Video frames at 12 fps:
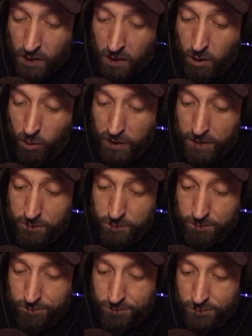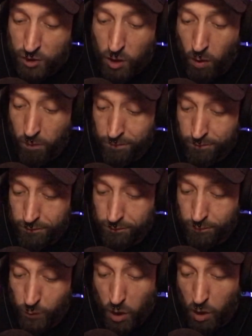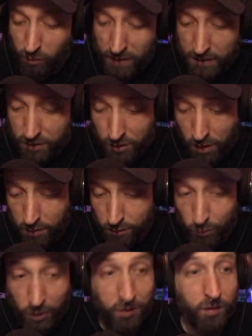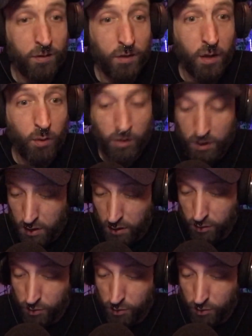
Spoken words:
All right. So, we're already starting with, you know, the tongue